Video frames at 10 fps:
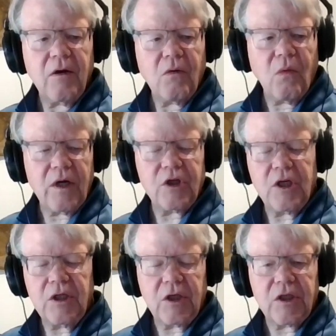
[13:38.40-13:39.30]
what
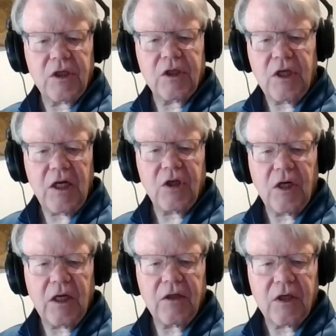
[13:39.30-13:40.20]
Jesus is
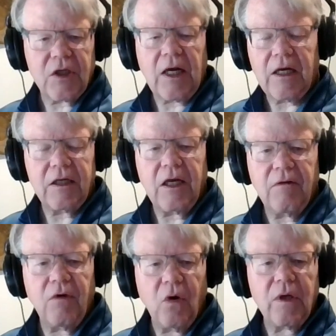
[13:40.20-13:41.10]
teaching the second day
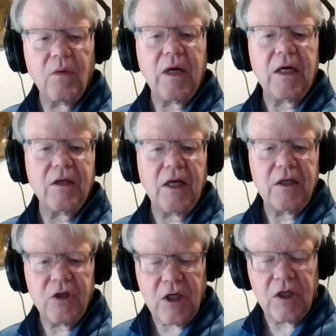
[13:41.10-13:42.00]
of Holy Week,
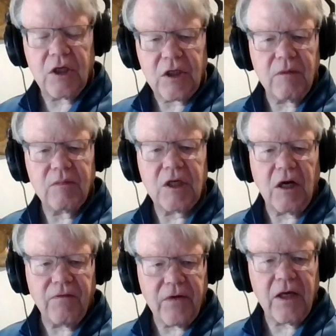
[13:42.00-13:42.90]
that Jesus
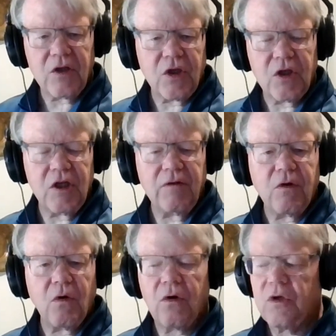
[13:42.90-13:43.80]
himself is the chief
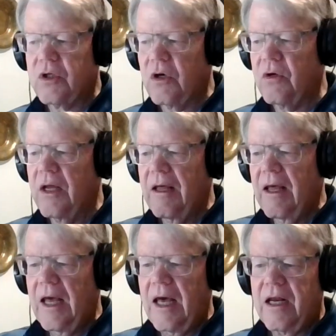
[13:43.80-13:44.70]
cornerstone,
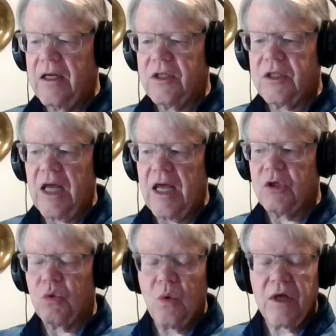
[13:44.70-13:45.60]
and it
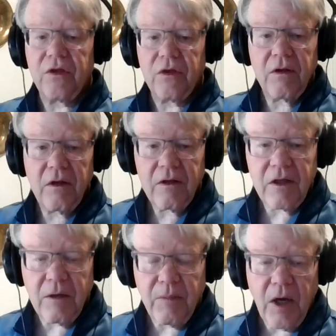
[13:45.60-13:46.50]
stays with
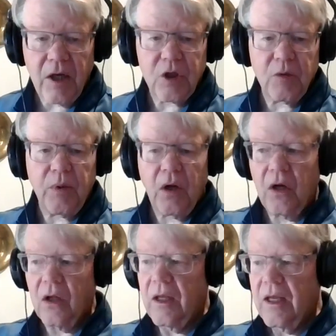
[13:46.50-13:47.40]
the Apostle
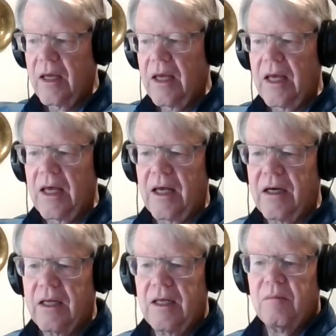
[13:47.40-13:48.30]
Paul,
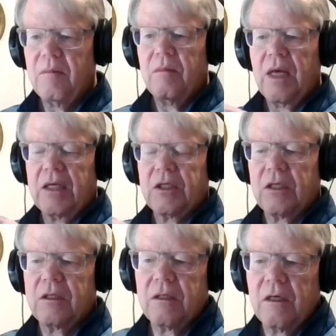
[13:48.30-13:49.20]
and he makes
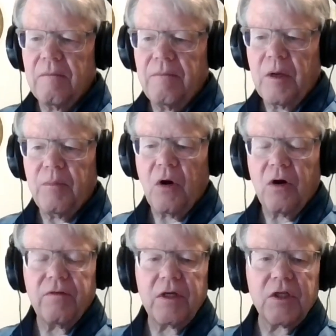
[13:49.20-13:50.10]
it a
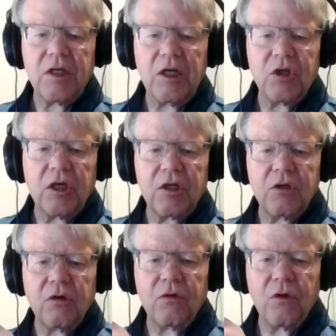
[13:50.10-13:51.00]
part of his teaching
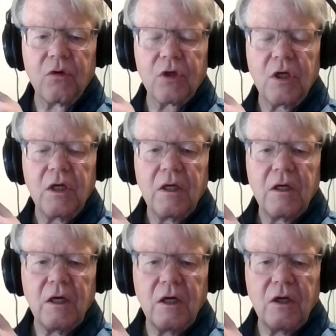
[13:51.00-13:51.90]
to those
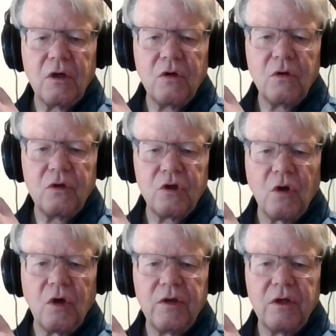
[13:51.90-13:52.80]
who
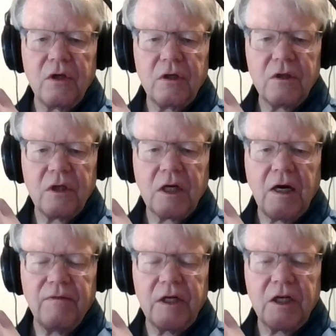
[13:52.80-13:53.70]
join the
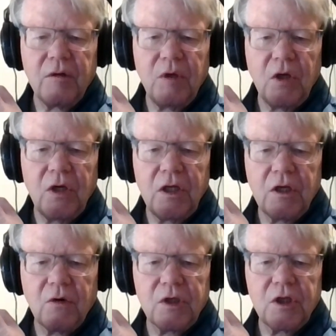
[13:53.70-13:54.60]
covenant community,
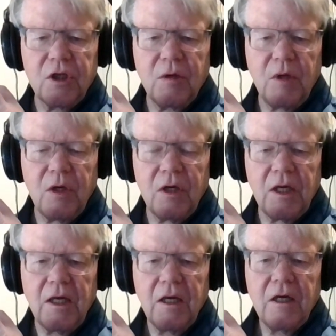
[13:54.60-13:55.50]
the Christian
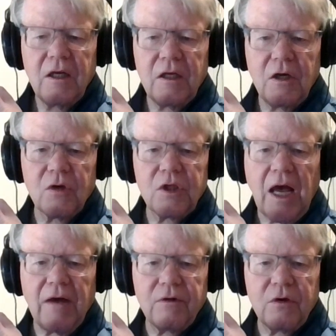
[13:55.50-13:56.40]
community, years
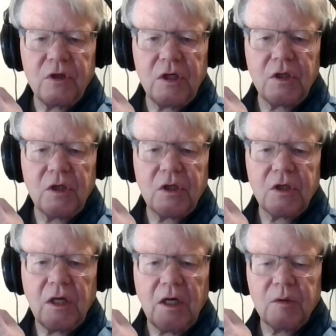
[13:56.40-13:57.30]
after
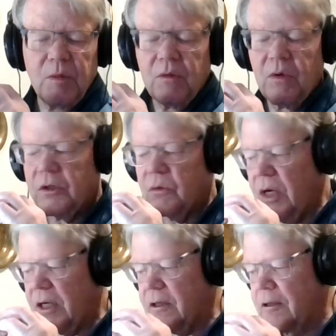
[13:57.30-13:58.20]
Jesus has been
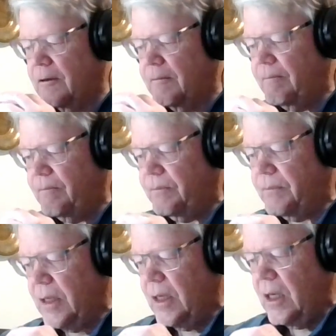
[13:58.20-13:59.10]
resurrected.
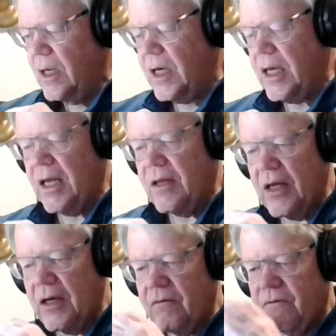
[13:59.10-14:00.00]
And then